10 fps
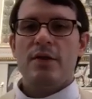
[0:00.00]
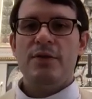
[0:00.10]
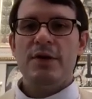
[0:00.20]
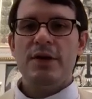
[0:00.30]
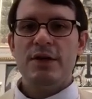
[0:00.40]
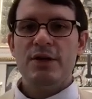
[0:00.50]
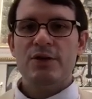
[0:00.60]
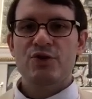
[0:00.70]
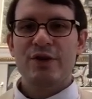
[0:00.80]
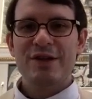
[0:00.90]
The
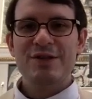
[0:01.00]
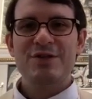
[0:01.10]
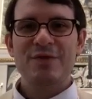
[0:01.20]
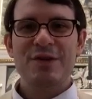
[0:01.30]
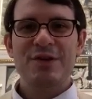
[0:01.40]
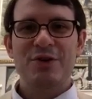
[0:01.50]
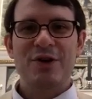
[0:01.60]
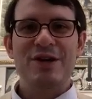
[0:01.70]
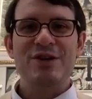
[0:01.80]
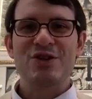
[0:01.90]

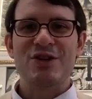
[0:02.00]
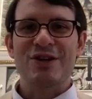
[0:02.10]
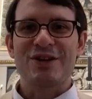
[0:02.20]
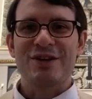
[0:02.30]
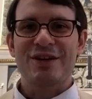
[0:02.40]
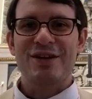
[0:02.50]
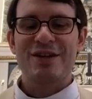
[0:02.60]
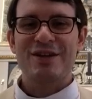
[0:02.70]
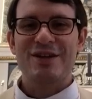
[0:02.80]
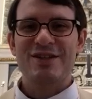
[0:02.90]
Transfiguration
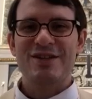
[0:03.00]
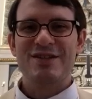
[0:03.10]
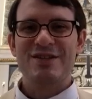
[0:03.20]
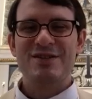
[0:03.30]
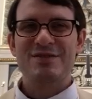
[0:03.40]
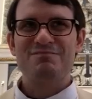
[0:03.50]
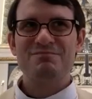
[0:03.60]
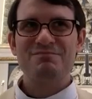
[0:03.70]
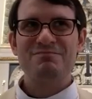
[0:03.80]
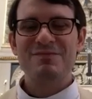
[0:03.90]
is
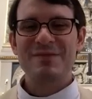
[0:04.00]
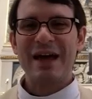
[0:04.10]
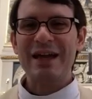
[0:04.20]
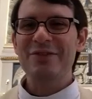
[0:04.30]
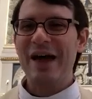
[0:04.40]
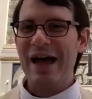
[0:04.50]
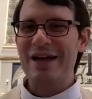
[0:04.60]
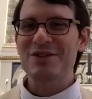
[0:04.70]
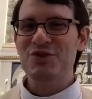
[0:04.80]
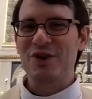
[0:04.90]
kind of a
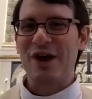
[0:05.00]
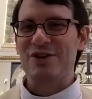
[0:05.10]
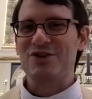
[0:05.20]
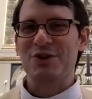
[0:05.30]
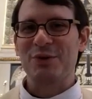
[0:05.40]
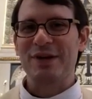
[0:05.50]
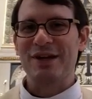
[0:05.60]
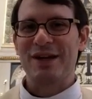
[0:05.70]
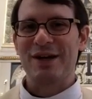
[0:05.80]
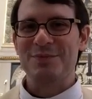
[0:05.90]
head scratcher when
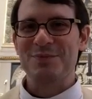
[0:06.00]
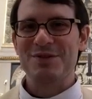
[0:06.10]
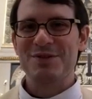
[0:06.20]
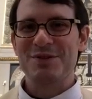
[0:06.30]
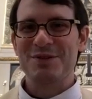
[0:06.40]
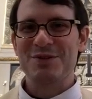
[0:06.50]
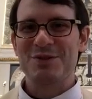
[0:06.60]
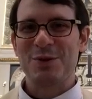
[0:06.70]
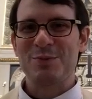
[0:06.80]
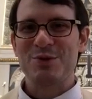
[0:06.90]
it comes to
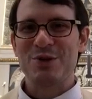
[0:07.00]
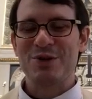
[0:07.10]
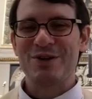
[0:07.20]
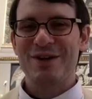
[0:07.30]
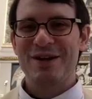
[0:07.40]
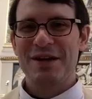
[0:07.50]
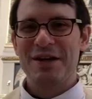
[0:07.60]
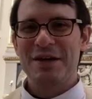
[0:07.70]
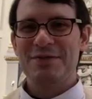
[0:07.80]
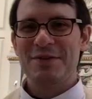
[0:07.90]
scripture.
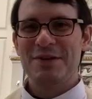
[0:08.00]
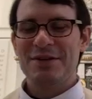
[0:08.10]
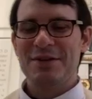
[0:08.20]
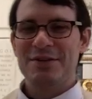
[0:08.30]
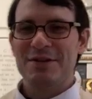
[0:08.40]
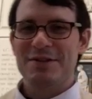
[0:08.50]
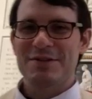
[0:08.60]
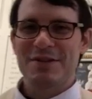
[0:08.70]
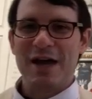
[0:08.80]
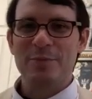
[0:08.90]
Even the
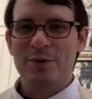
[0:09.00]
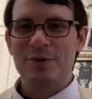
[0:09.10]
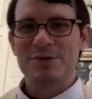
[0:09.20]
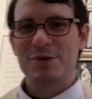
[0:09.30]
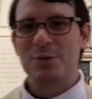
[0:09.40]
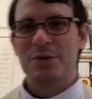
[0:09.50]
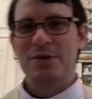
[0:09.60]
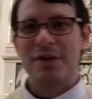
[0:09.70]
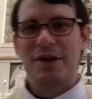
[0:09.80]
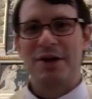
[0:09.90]
disciples who
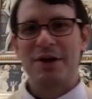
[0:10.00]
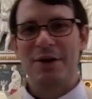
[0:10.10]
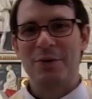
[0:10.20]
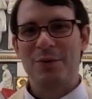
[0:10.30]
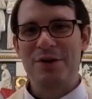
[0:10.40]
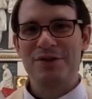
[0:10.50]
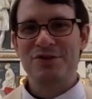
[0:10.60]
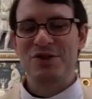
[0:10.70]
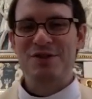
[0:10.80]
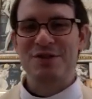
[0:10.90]
were there with
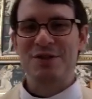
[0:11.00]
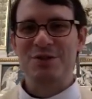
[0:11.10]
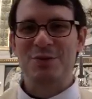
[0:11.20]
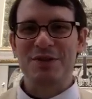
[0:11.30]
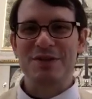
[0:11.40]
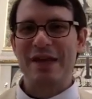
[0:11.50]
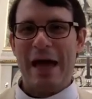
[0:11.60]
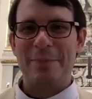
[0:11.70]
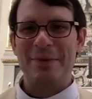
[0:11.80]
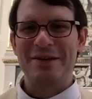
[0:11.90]
Jesus when this
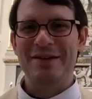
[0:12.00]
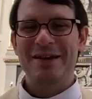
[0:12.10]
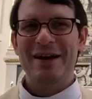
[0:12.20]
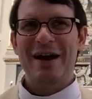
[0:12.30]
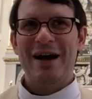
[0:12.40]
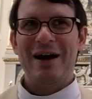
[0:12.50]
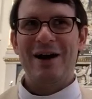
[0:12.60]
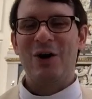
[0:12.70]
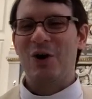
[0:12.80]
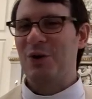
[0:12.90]
happened
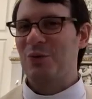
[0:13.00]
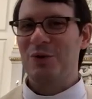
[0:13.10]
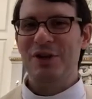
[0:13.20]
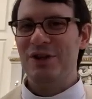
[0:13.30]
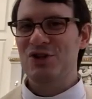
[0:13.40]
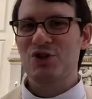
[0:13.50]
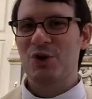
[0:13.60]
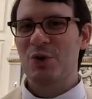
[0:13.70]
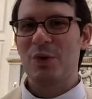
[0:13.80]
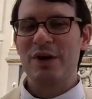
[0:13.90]
aren't really
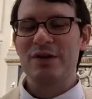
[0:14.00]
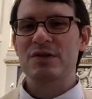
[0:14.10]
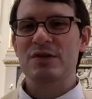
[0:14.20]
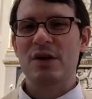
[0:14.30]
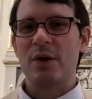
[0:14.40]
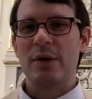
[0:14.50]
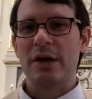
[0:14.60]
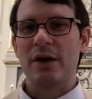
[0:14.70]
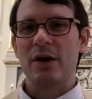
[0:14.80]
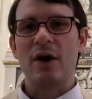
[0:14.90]
sure what's
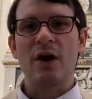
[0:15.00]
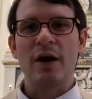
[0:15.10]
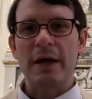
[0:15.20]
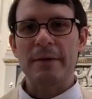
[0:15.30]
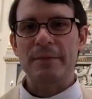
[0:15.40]
going on.